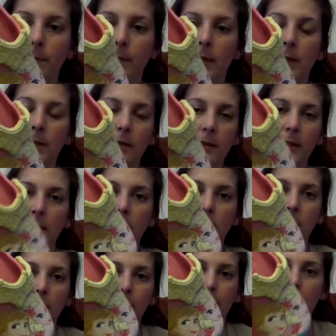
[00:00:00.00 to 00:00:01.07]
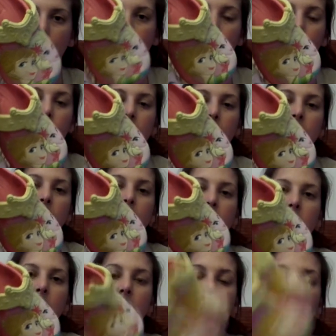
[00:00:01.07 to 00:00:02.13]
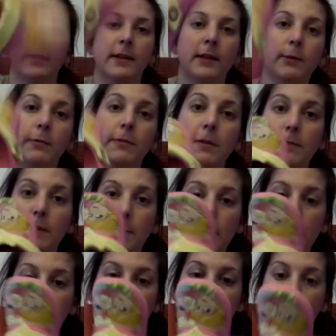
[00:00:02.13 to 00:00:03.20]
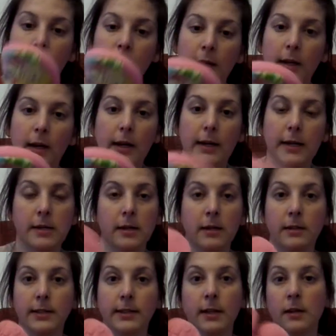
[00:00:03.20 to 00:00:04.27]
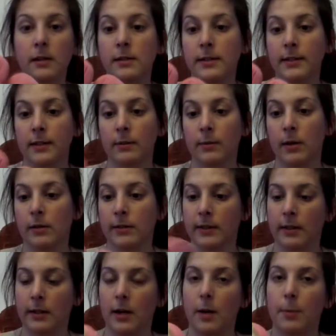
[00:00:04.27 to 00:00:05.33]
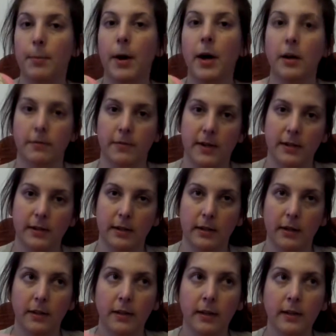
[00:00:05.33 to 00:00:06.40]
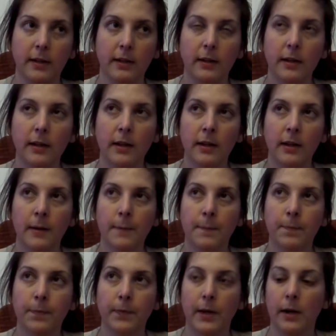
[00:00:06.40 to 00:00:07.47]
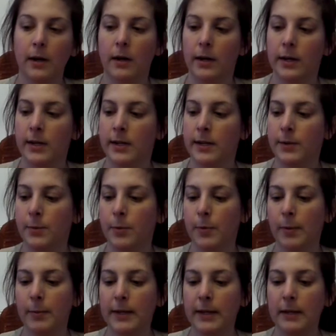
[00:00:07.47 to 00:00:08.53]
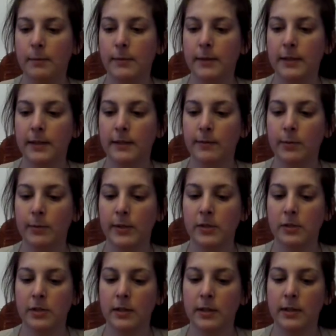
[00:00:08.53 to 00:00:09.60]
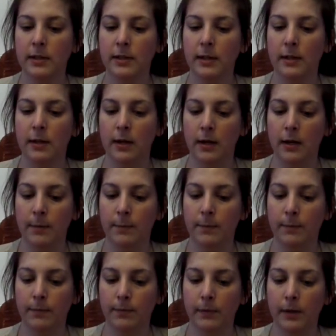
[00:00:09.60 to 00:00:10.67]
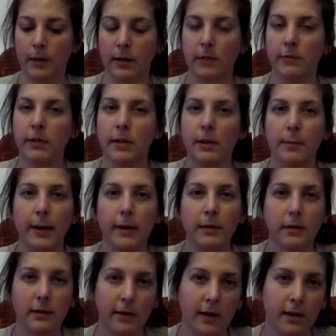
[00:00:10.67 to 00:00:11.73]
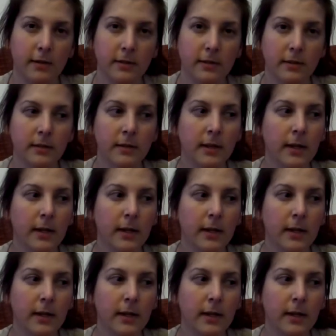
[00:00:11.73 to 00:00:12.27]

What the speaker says: Edith's still obsessed with Frozen, and these were 50p in her size as well, so they are perfect. And I think I will probably keep these for when she's like running about in the garden,